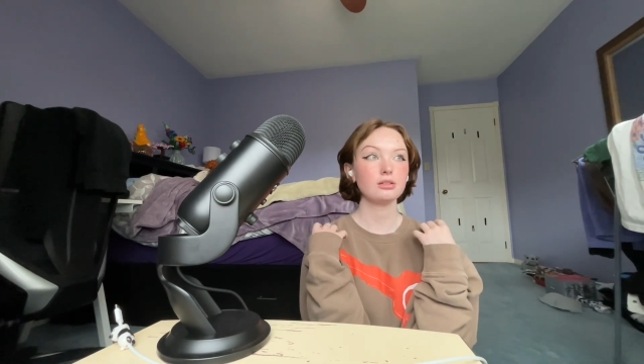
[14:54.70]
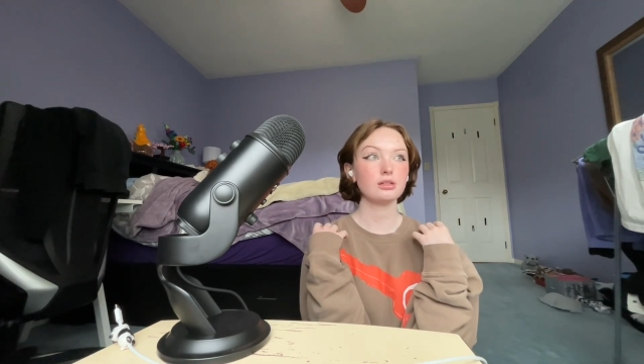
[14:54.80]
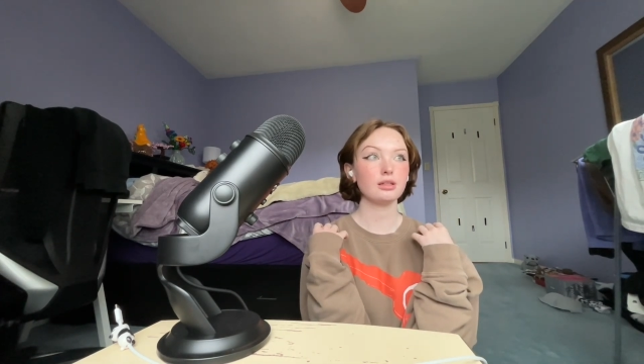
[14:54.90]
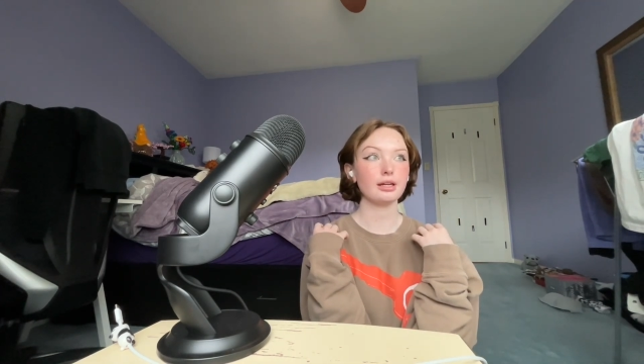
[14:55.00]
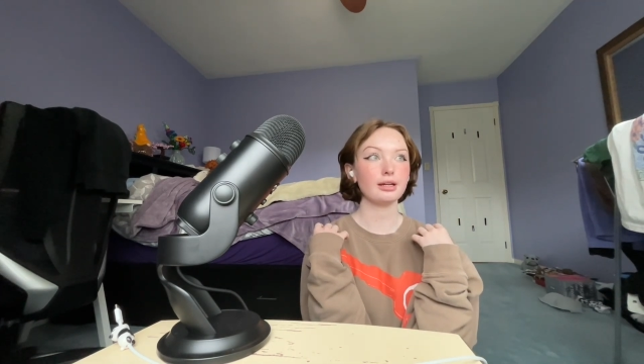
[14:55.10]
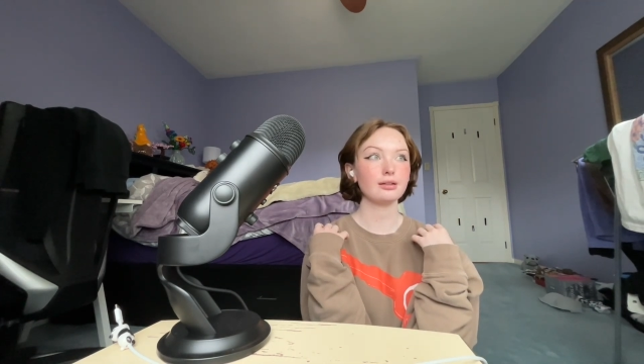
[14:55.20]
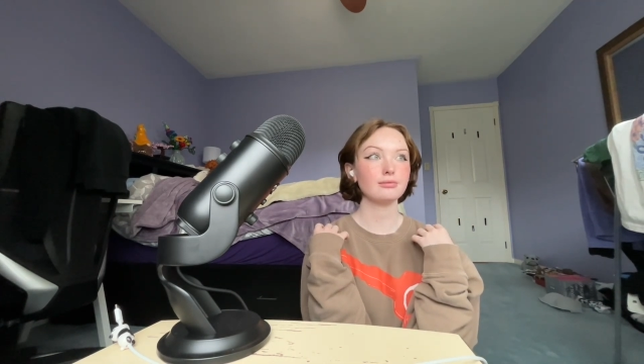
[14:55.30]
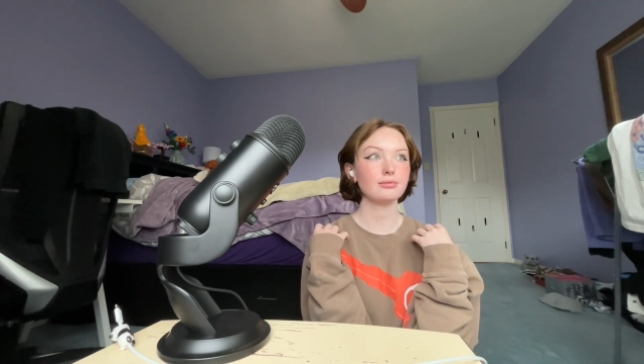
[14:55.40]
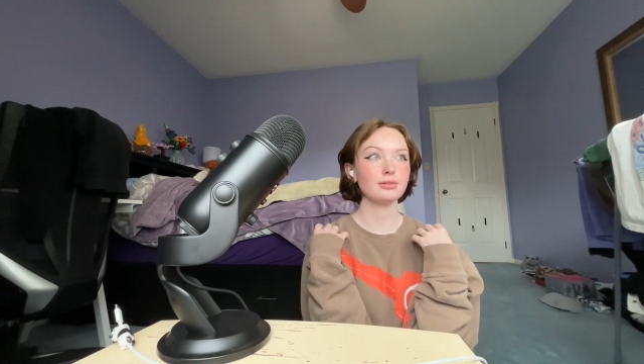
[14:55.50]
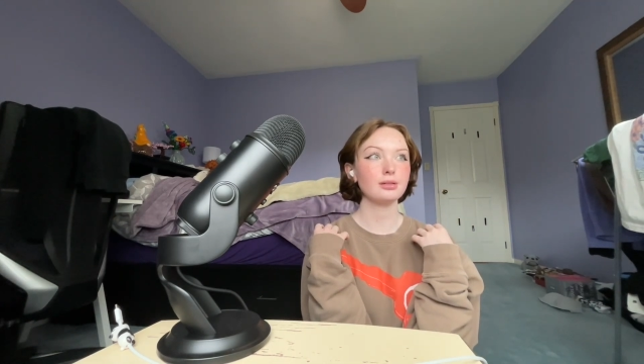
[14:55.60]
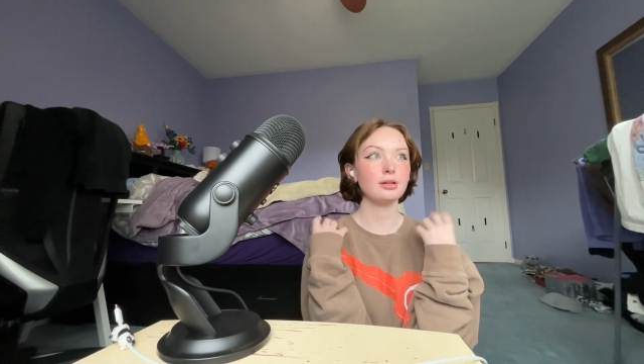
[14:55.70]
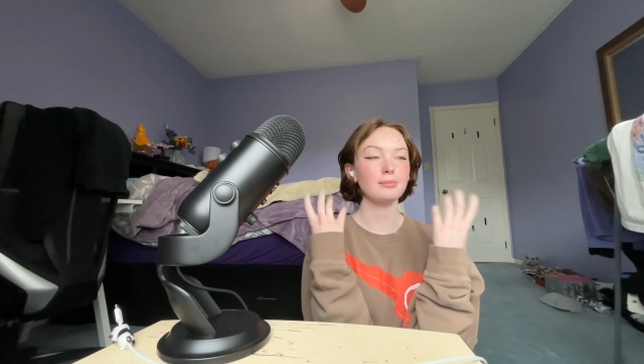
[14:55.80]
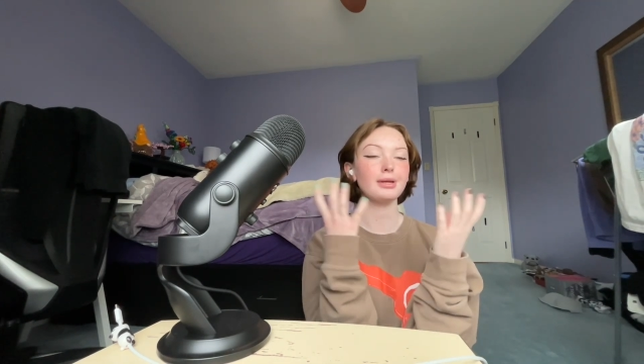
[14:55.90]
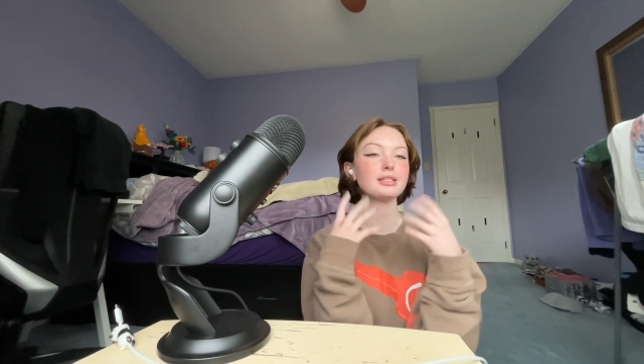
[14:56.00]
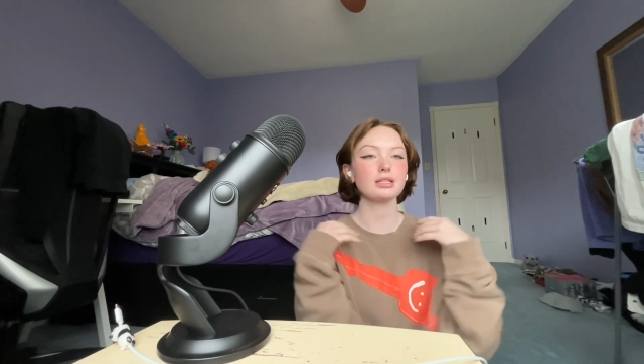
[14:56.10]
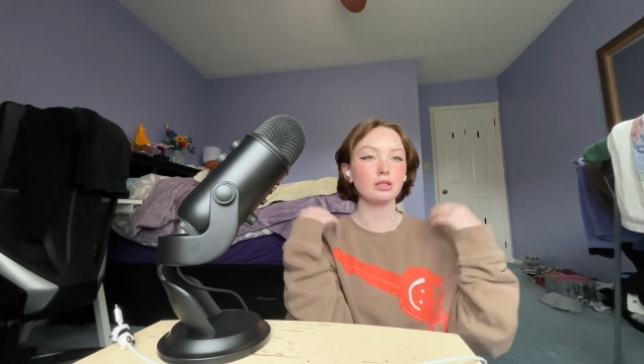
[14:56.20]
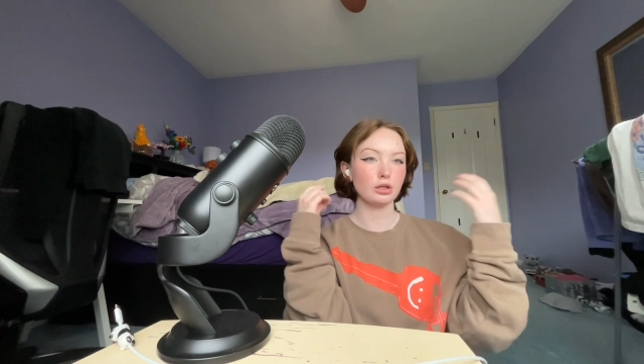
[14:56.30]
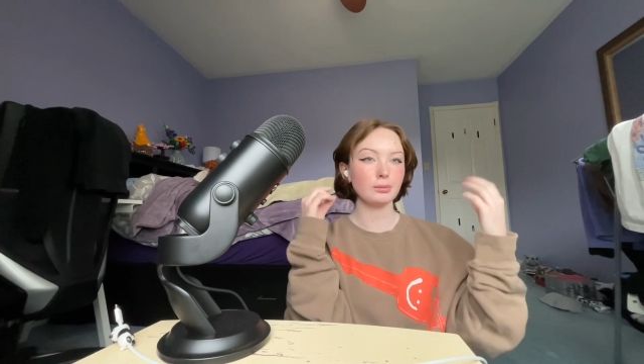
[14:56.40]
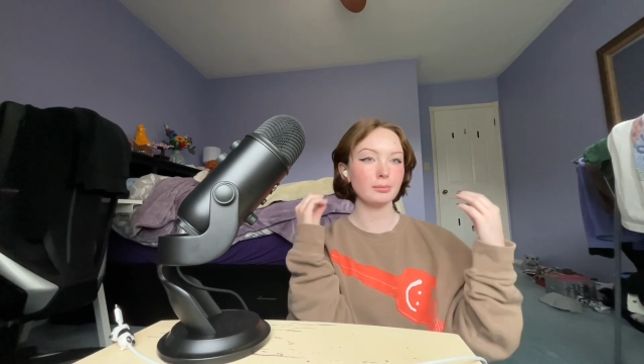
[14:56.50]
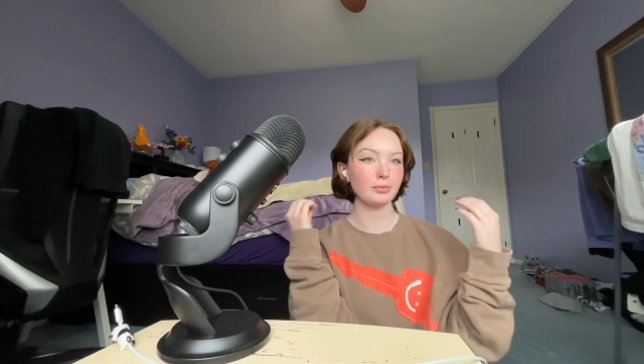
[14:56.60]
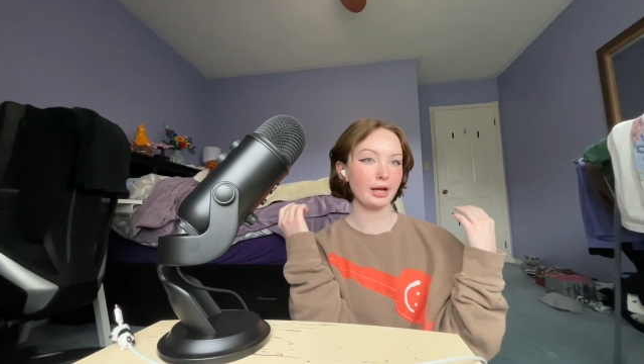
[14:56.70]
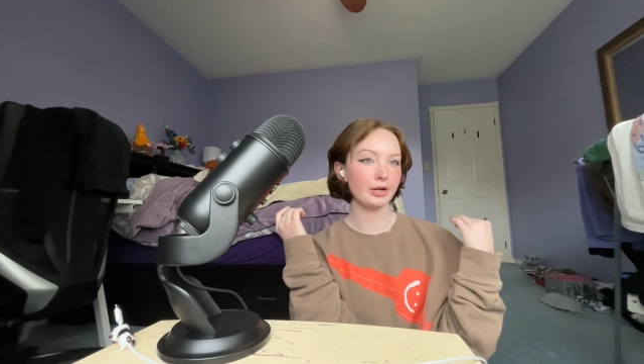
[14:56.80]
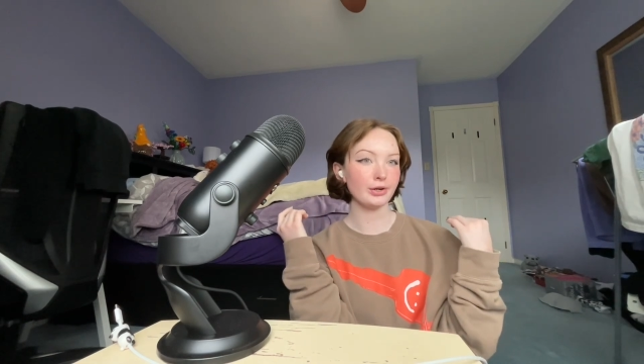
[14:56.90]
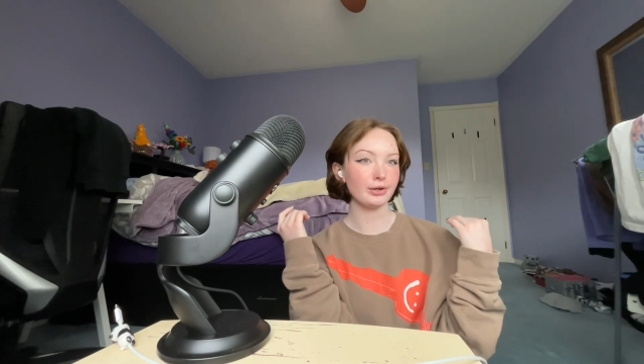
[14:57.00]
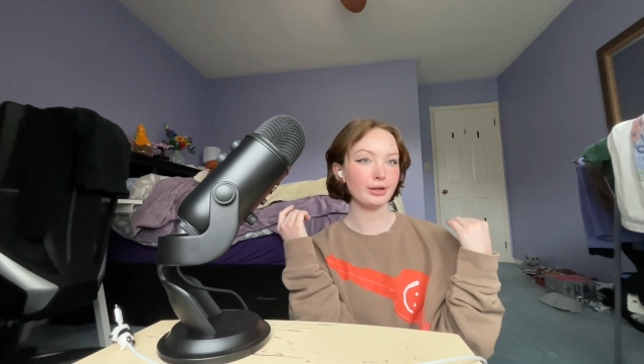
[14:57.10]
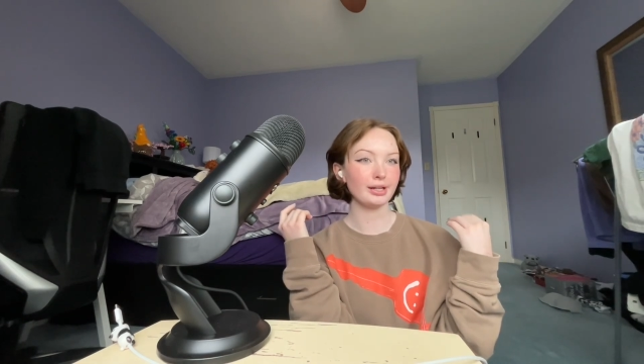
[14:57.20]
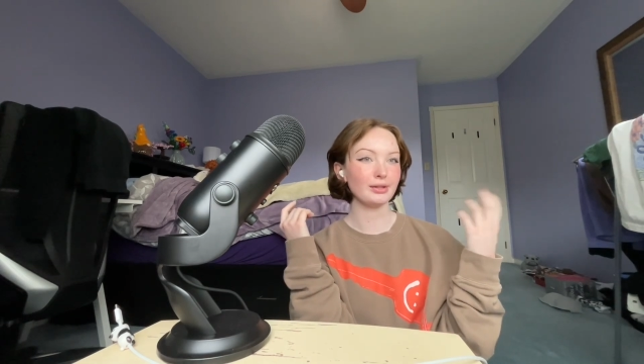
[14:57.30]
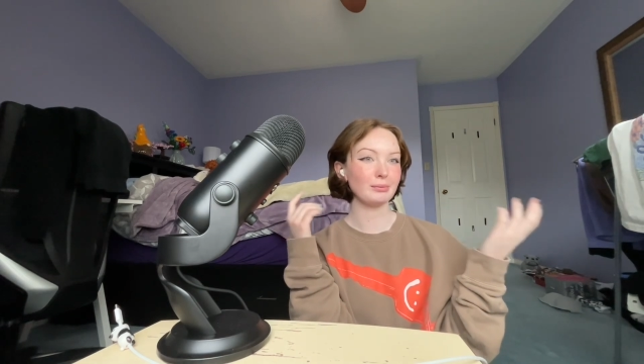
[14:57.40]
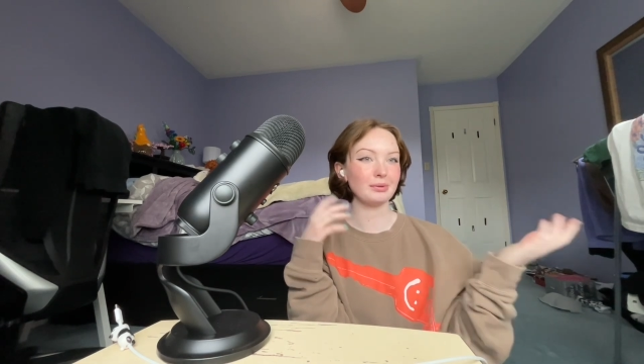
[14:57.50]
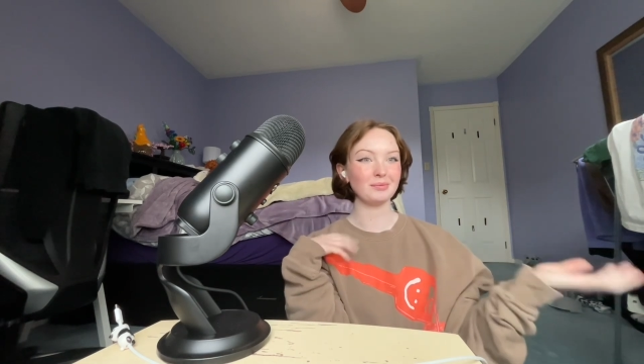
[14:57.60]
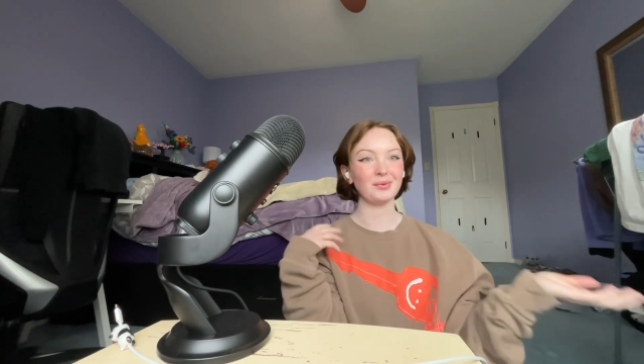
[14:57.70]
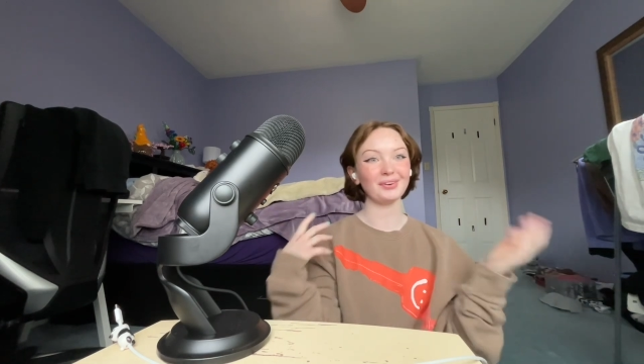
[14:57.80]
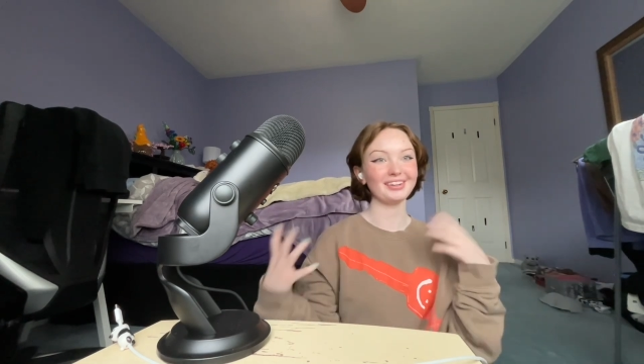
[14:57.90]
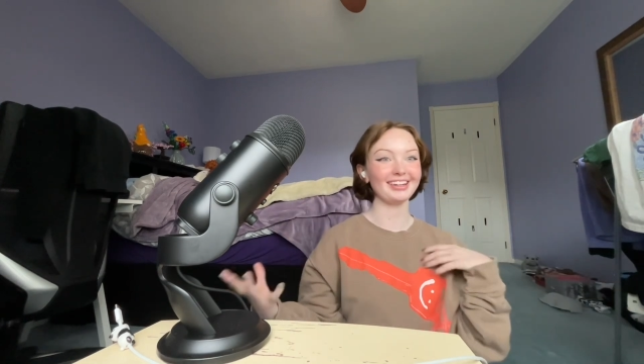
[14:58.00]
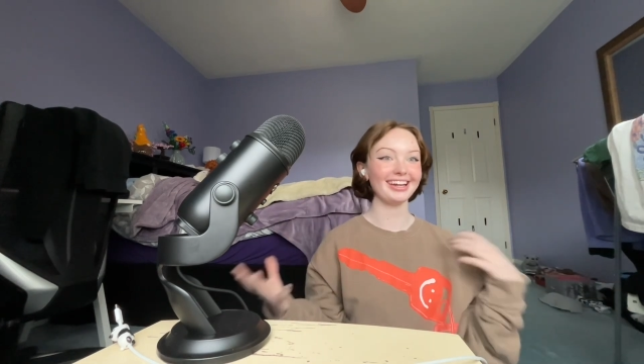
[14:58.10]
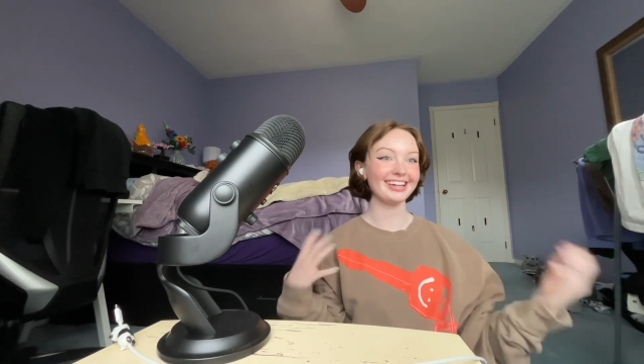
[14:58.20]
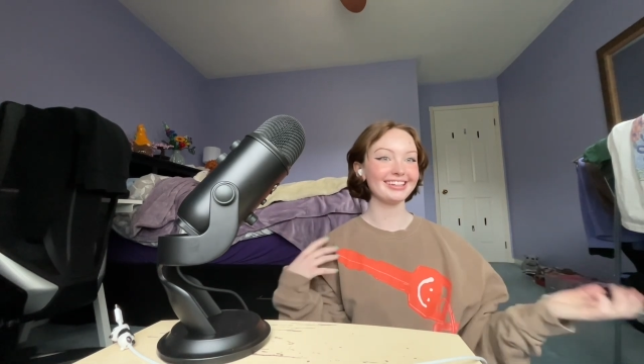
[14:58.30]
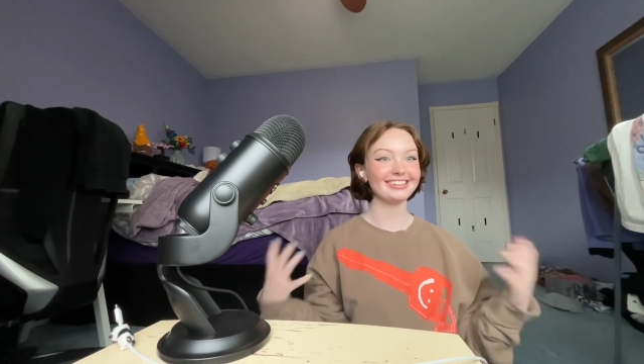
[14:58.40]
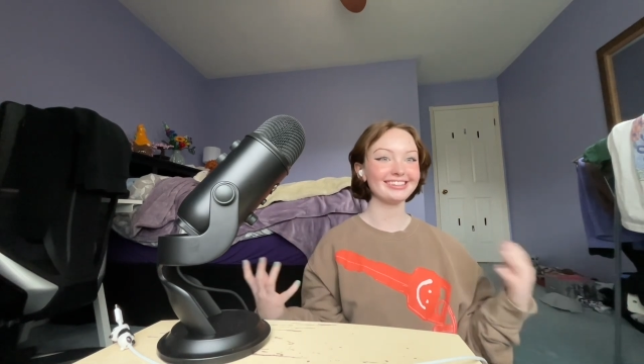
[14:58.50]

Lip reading: like, it makes it a little bit brighter and a little bit more, like,